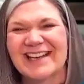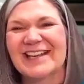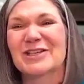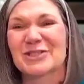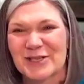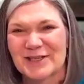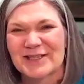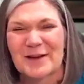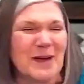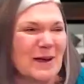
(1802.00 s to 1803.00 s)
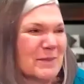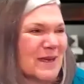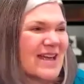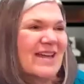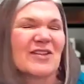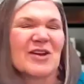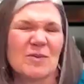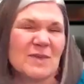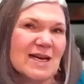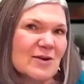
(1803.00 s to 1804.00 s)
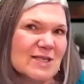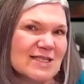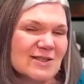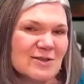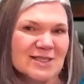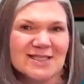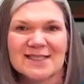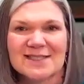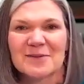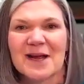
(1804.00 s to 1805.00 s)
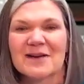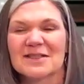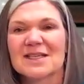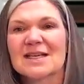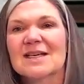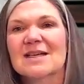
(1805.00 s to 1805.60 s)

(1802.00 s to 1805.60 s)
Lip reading: and it should come up. There aren't many Kristen Christies around.